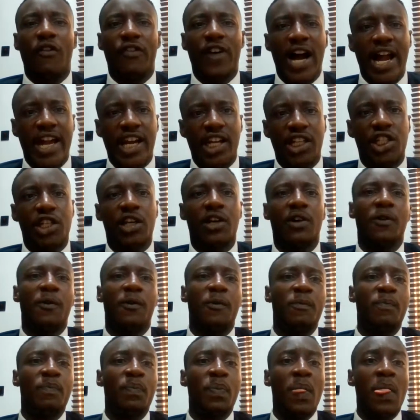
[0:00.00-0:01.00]
of IHL.
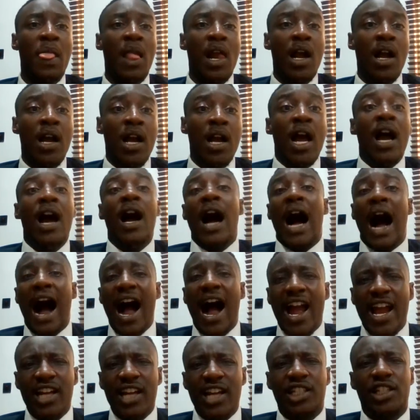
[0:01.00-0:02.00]

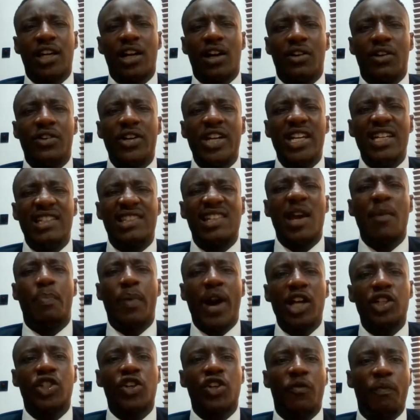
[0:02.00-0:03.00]
IHL is a
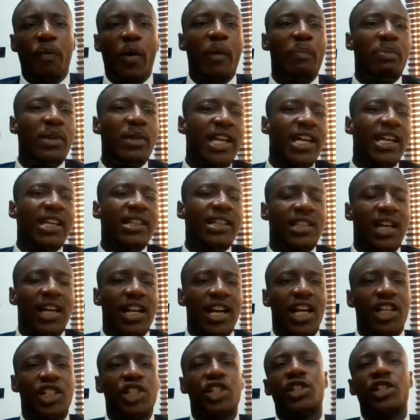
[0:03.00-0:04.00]
branch of public
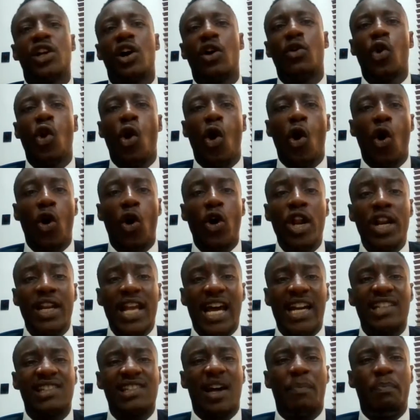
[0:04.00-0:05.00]
international law
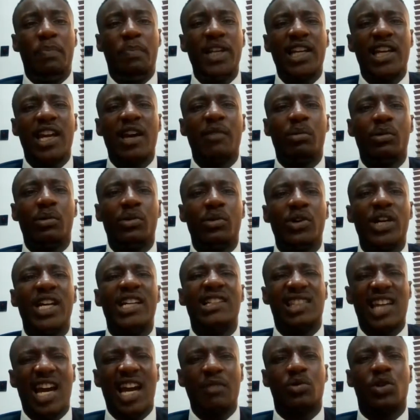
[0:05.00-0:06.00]
that is applicable
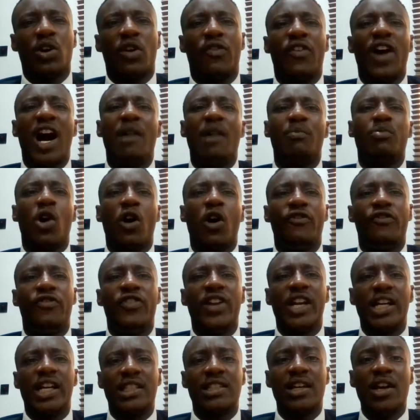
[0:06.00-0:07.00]
in times of armed
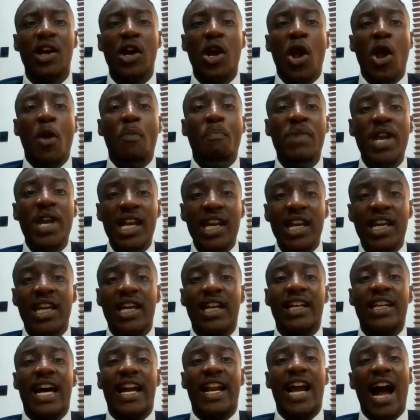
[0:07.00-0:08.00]
conflict,
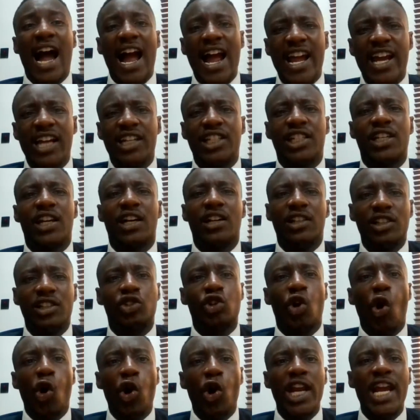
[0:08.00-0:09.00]
meaning that IHL
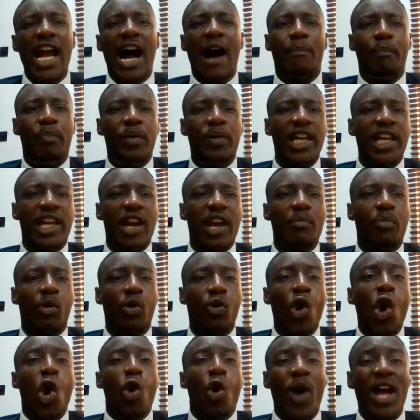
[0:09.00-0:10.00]
is only
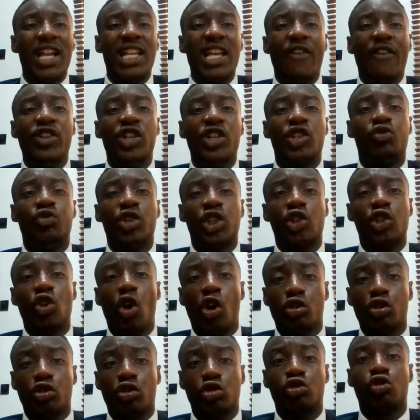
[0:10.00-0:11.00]
applicable where there is
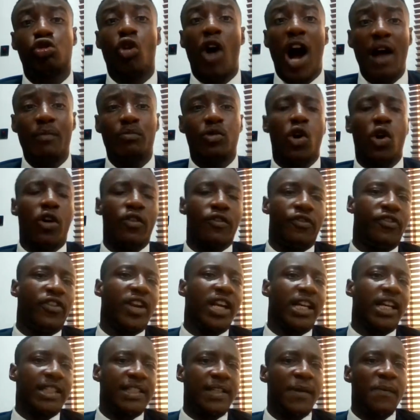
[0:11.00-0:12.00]
resort to armed
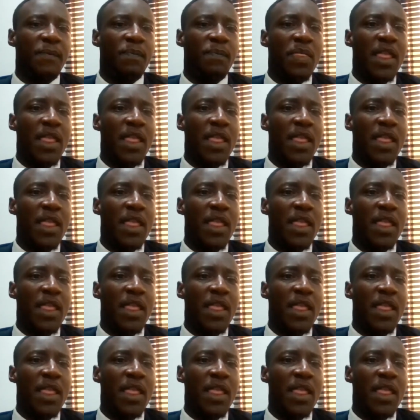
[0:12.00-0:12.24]
conflict.